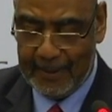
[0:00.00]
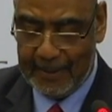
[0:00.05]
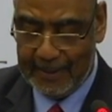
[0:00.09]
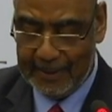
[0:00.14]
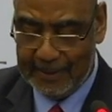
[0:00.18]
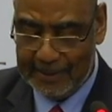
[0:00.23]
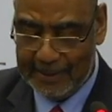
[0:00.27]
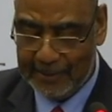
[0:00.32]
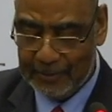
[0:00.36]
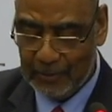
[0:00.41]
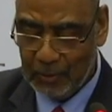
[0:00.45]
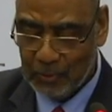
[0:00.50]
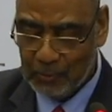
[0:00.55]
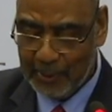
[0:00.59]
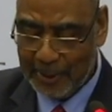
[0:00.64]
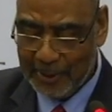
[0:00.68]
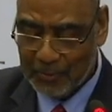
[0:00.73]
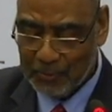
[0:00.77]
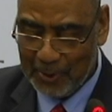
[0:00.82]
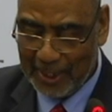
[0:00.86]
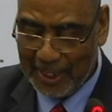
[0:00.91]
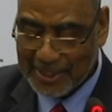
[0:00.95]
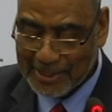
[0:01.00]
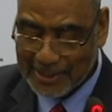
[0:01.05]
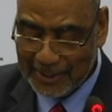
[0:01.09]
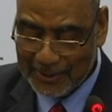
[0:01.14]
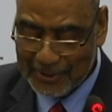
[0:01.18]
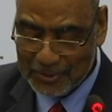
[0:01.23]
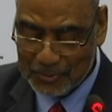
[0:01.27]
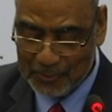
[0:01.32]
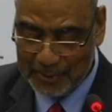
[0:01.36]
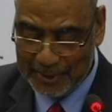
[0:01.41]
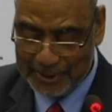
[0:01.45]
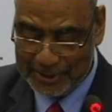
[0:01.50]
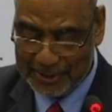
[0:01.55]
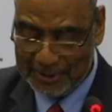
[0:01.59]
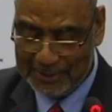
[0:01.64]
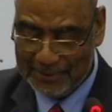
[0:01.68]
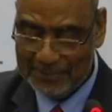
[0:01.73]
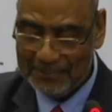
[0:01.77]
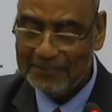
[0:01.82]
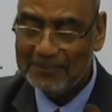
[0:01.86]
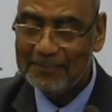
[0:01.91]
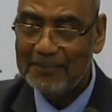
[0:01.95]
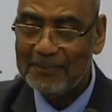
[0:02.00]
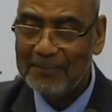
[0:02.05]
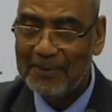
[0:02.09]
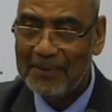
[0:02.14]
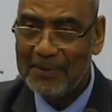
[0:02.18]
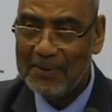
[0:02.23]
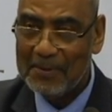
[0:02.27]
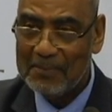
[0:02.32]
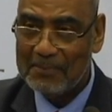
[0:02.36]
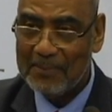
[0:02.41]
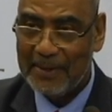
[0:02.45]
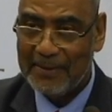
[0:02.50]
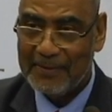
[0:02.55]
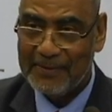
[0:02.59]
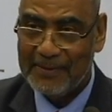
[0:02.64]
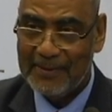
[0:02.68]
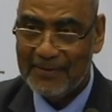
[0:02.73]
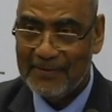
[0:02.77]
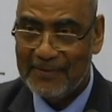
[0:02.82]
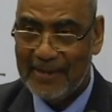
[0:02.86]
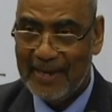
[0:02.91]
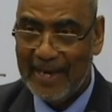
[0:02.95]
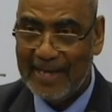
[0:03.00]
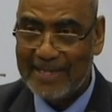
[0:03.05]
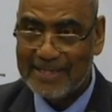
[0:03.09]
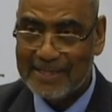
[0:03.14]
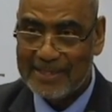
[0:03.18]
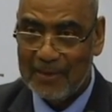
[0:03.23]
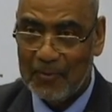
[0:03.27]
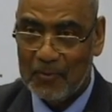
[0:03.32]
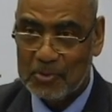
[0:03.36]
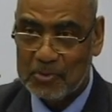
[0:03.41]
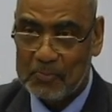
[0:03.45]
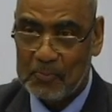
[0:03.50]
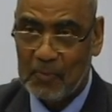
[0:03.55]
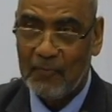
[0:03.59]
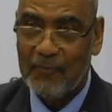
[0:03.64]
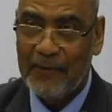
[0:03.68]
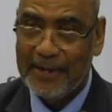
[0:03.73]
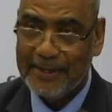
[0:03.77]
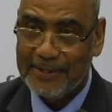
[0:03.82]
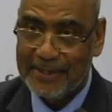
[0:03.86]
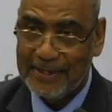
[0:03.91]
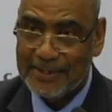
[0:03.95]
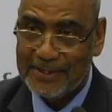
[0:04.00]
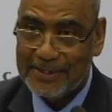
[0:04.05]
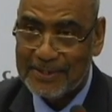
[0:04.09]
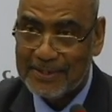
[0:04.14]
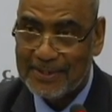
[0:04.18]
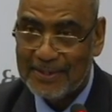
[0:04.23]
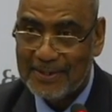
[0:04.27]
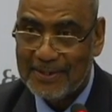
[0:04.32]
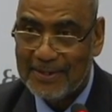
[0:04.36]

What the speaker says: And I don't want to answer this question, but the answer was provided